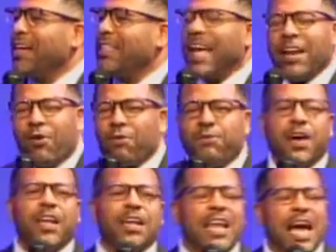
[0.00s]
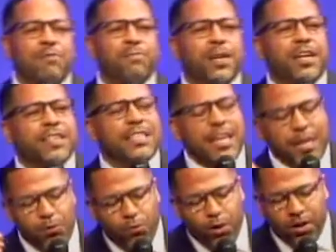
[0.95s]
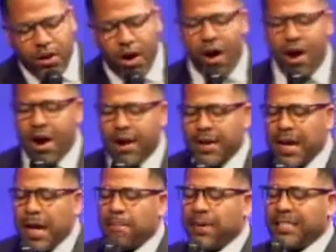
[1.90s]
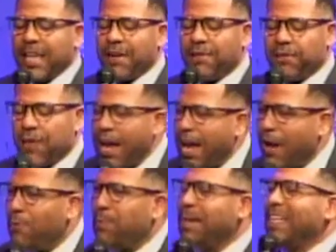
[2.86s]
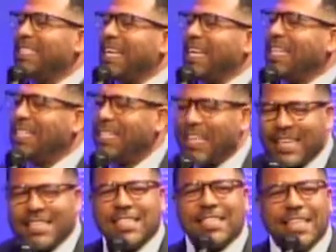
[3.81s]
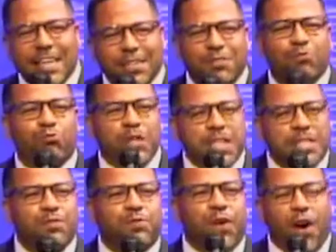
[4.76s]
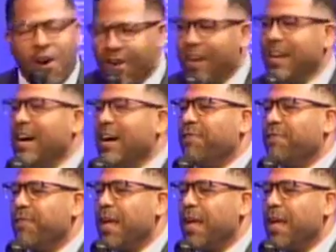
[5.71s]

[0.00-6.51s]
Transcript: They don't fail at life because they didn't work hard. But they fail because they just didn't reach far enough.